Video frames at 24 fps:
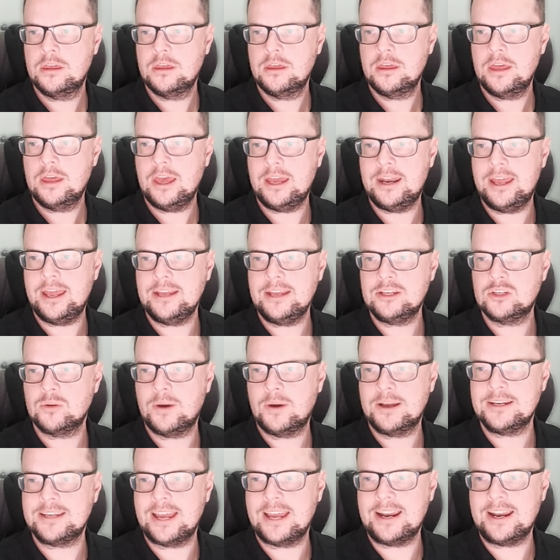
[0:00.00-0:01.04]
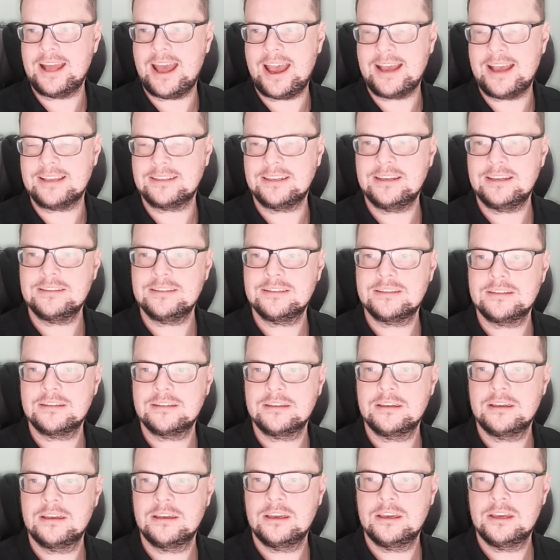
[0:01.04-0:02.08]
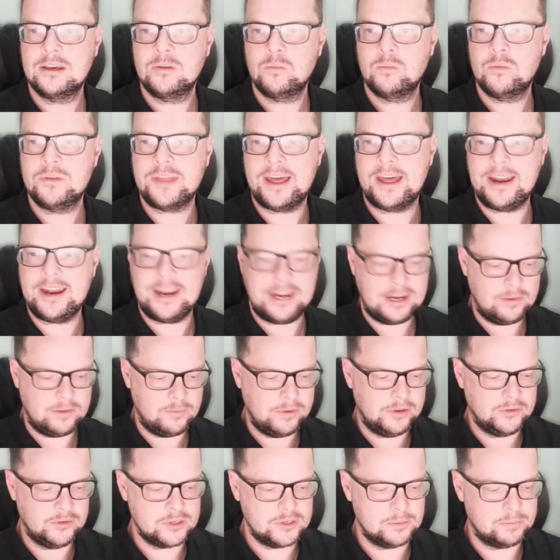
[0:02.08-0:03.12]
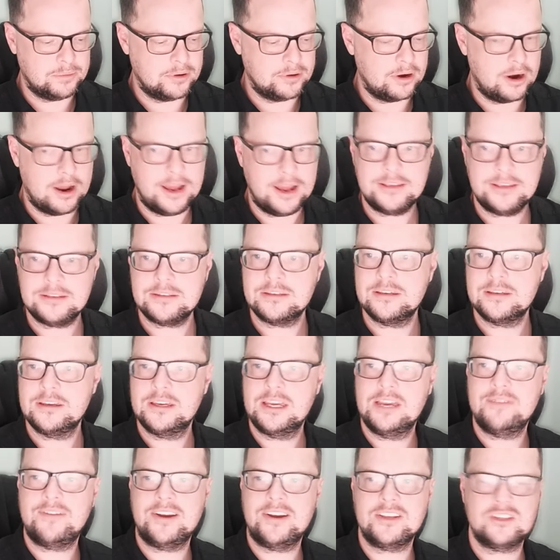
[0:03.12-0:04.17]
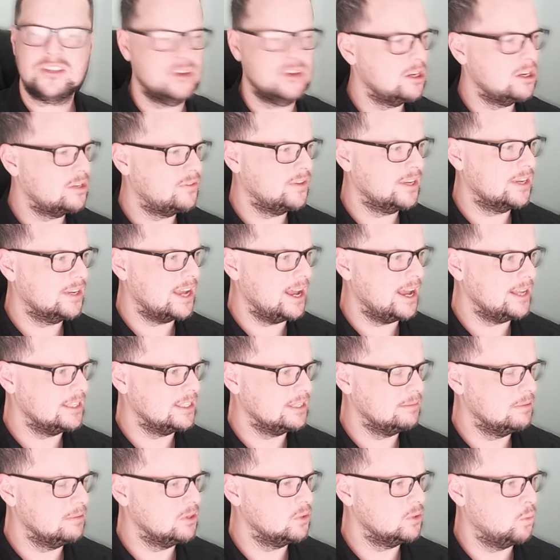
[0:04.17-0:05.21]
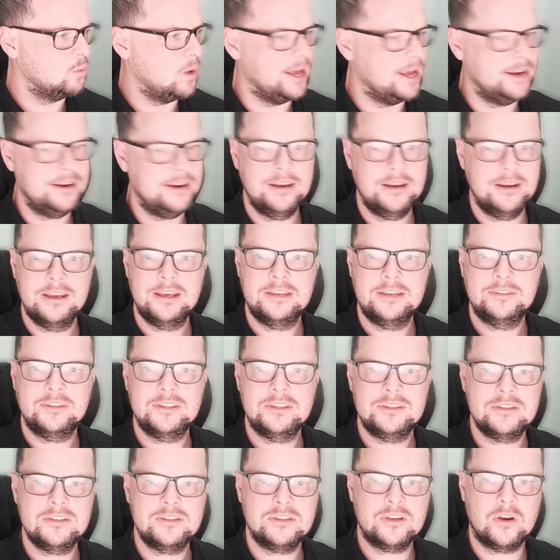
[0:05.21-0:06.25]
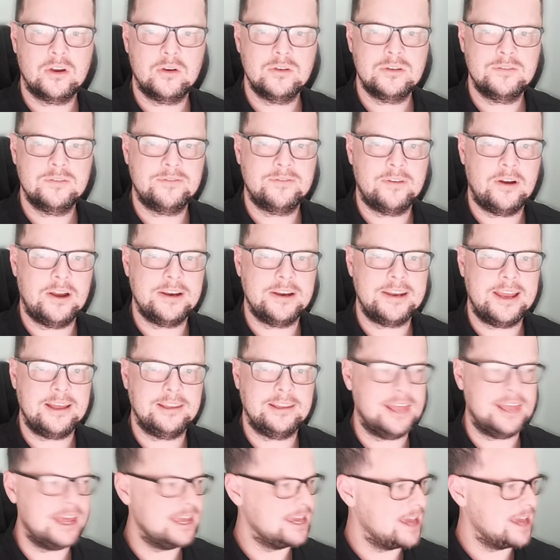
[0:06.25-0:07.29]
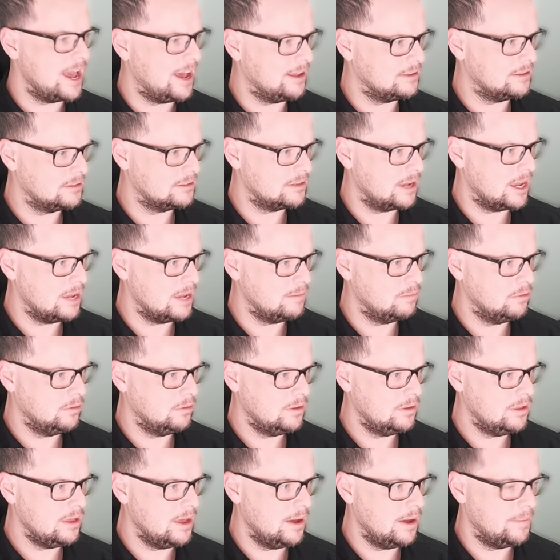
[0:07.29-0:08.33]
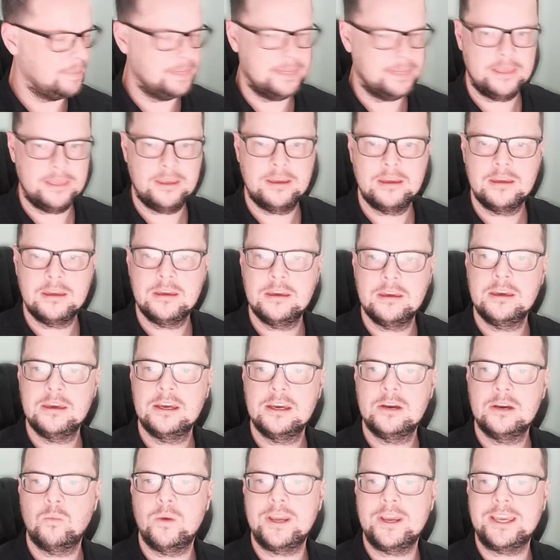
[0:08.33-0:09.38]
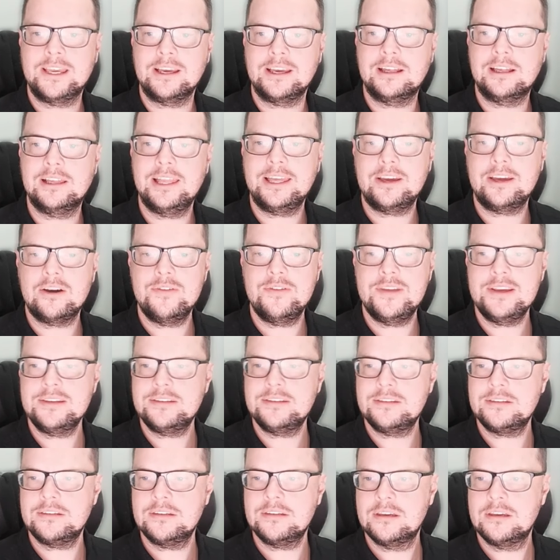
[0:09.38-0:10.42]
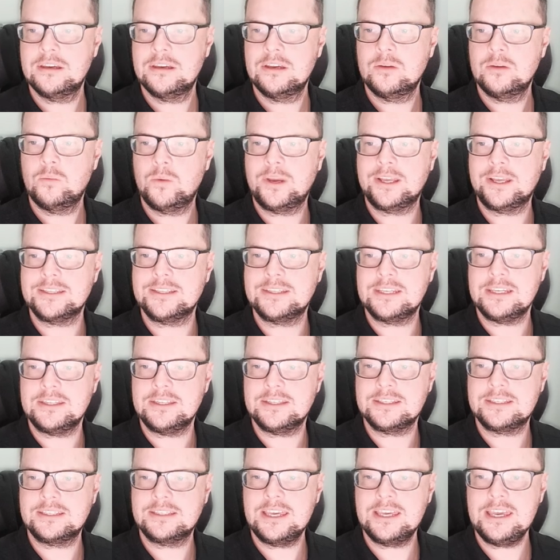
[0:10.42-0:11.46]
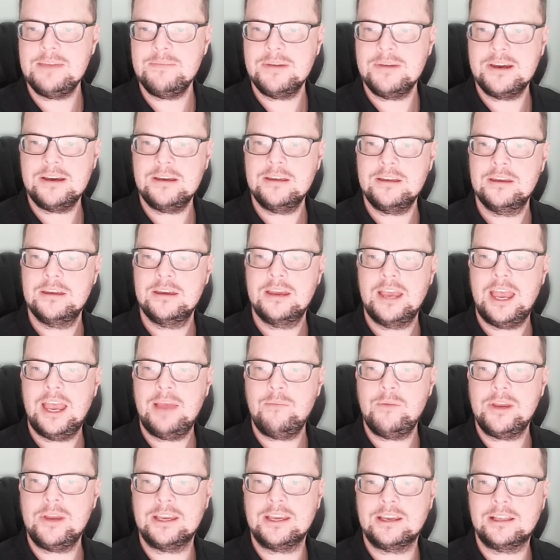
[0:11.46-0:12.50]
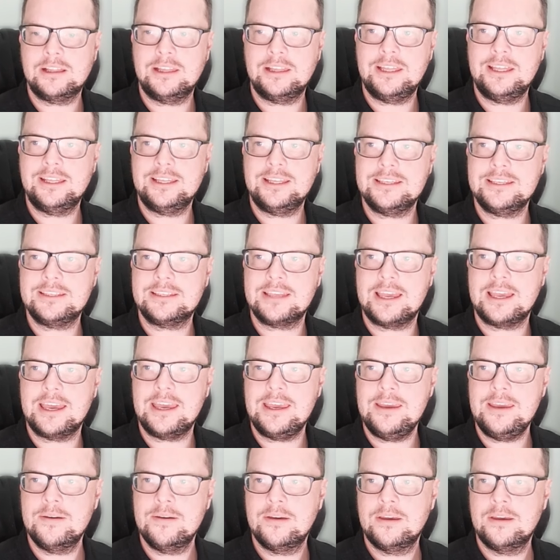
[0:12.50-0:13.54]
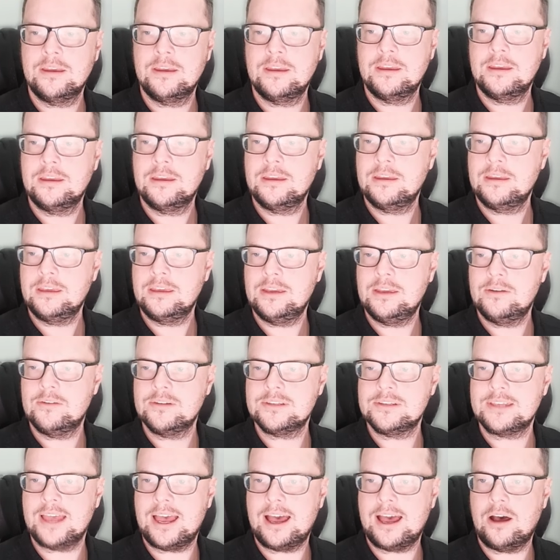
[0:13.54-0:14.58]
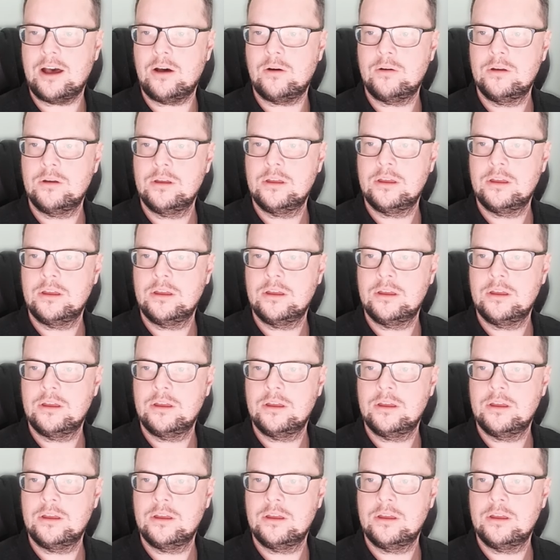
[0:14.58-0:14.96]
and head to our data assets, without any real surprise, if I search for customers 1, this is going to find our lakehouse table here. We can click on this, we can see the schema, and we can clearly see here is our